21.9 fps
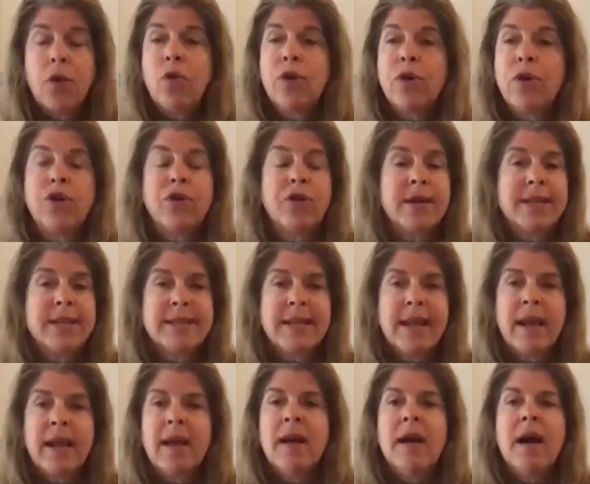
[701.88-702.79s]
or you could
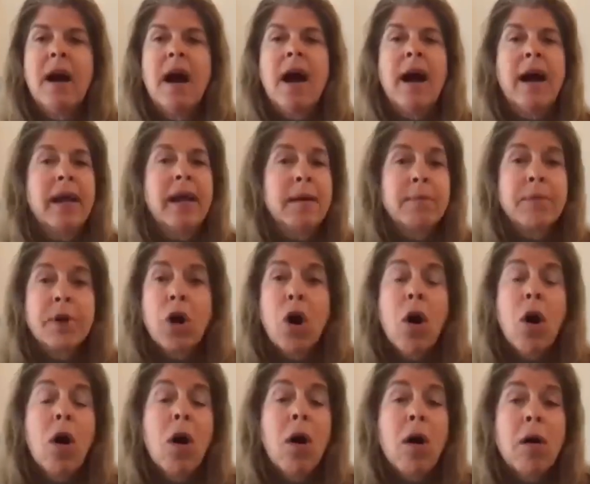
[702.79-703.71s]
say I am
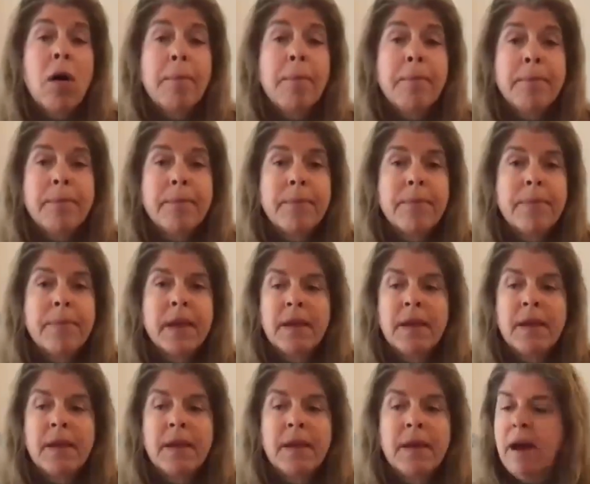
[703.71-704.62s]
calm,
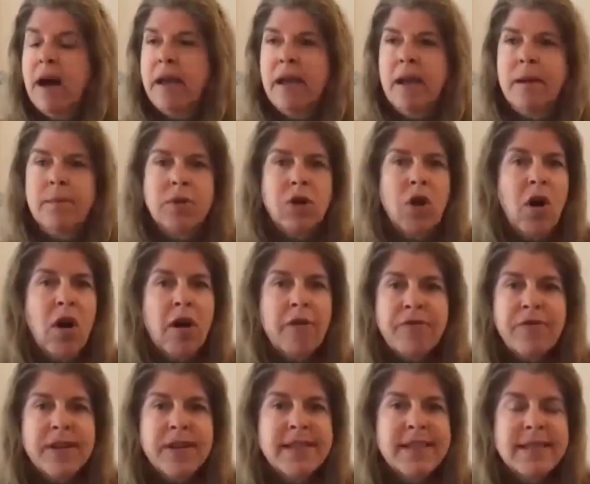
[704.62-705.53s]
I am
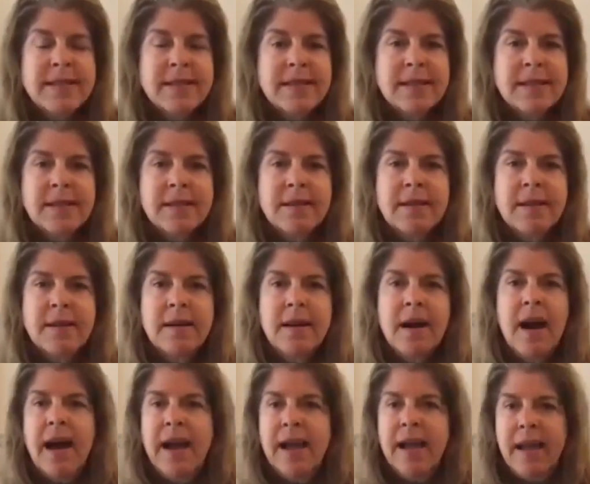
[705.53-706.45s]
confident,
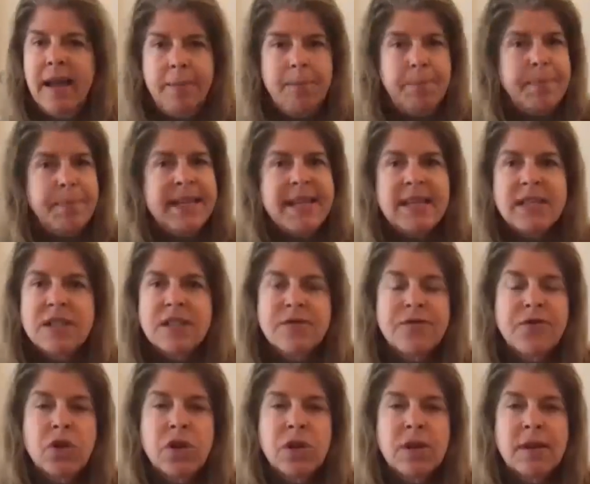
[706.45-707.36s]
I am
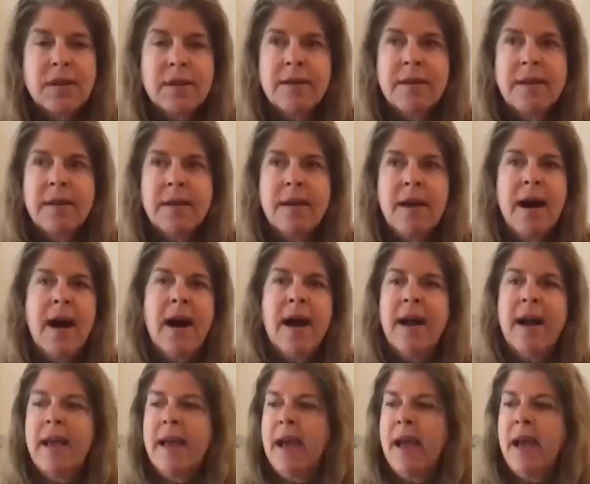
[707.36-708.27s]
peaceful,
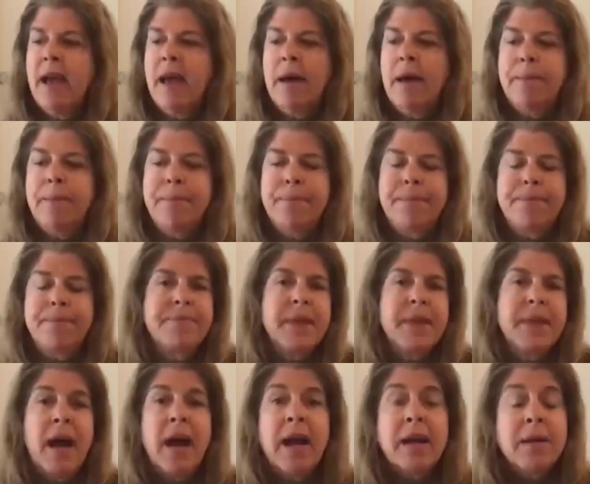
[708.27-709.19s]
I
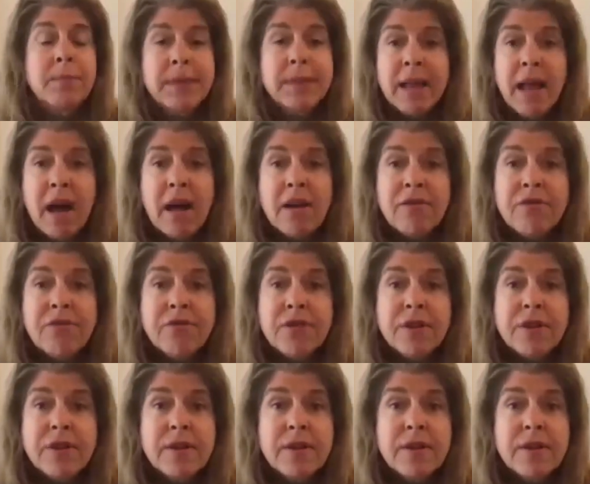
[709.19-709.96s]
am love,